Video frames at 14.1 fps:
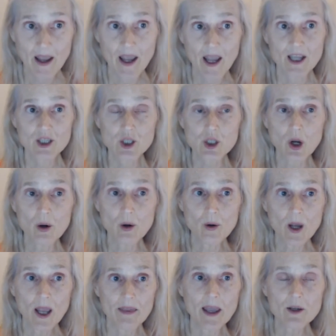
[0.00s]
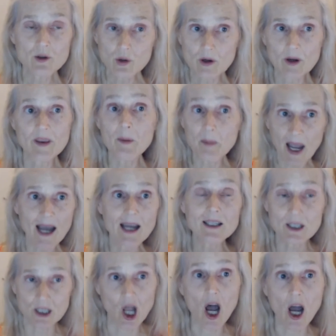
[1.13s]
So they, tr they passed
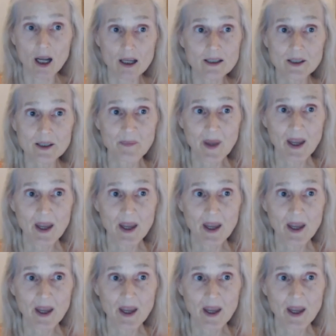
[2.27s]
laws